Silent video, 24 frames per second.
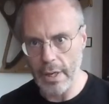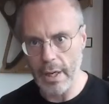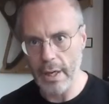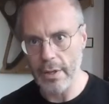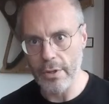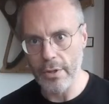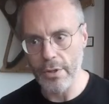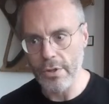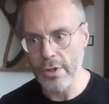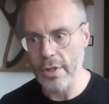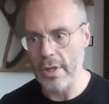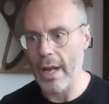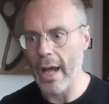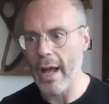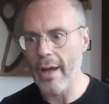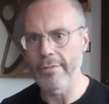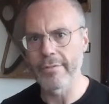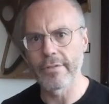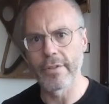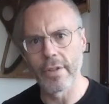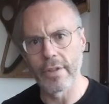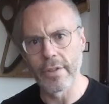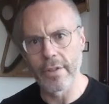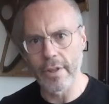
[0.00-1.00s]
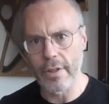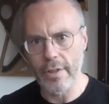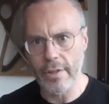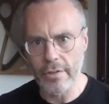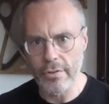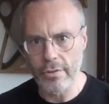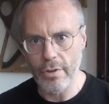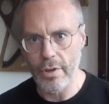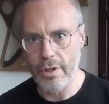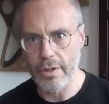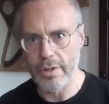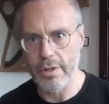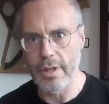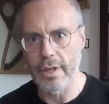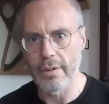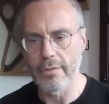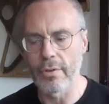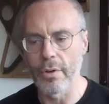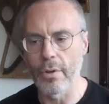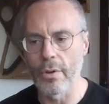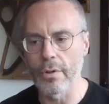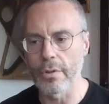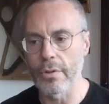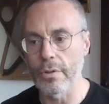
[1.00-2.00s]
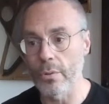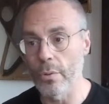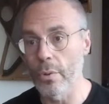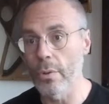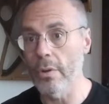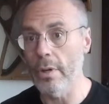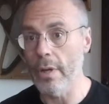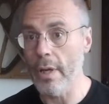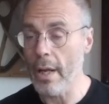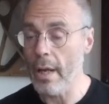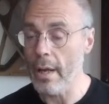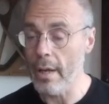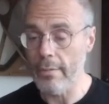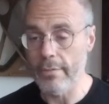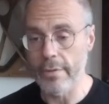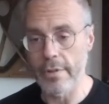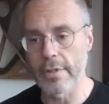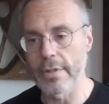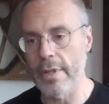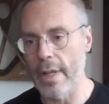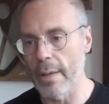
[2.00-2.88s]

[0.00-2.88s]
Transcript: I'll use it after the other drugs that I've got, or if it's